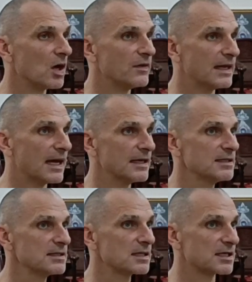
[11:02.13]
on the
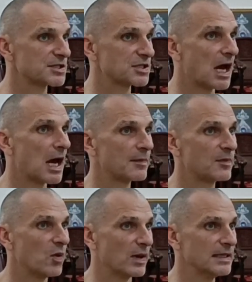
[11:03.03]
end, a
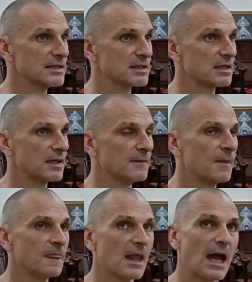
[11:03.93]
sharp point,
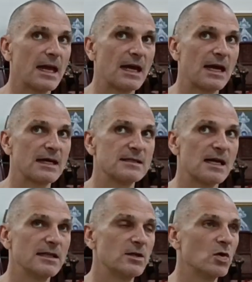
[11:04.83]
and it has
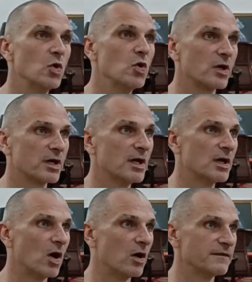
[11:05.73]
a little hook
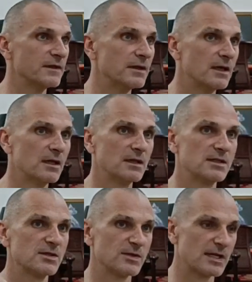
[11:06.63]
often.
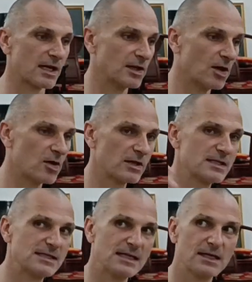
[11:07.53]
So it's like a long
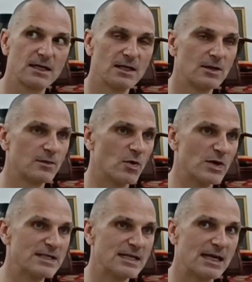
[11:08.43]
stick,
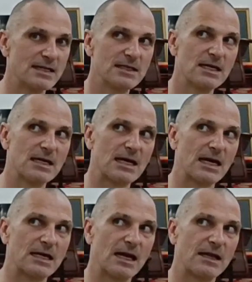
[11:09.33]
pointy end,
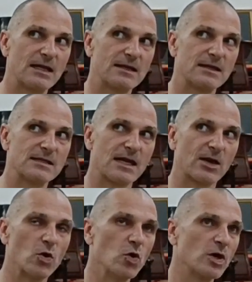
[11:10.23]
and there's like
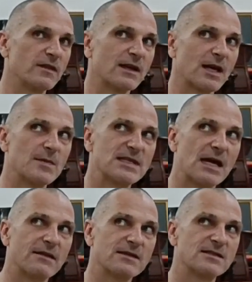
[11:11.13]
a hook that comes
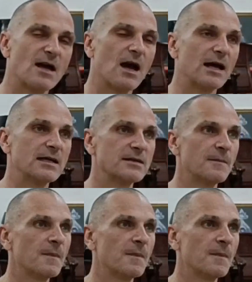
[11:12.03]
out of the side.